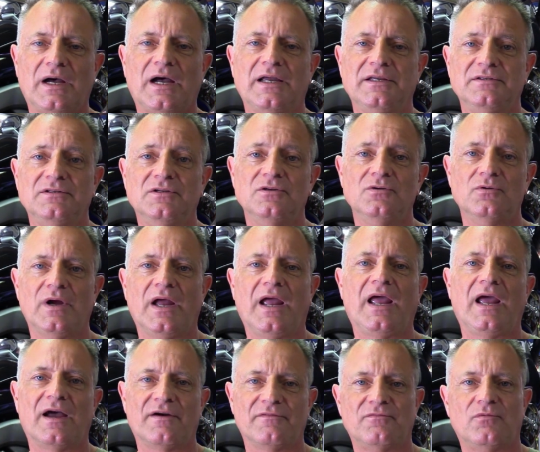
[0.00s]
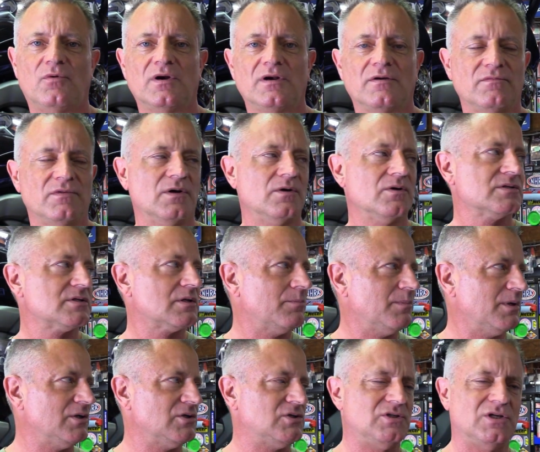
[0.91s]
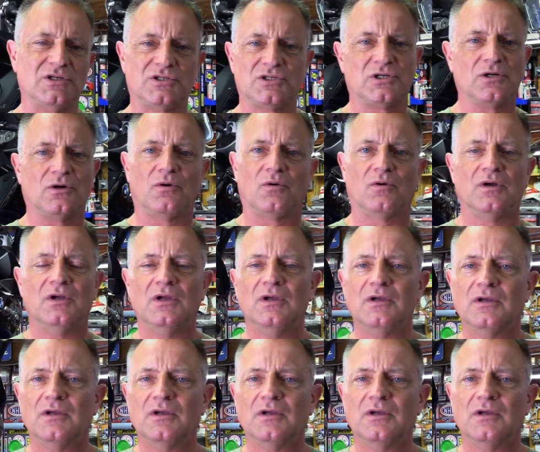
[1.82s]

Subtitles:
I do have one of those. I'm going to just show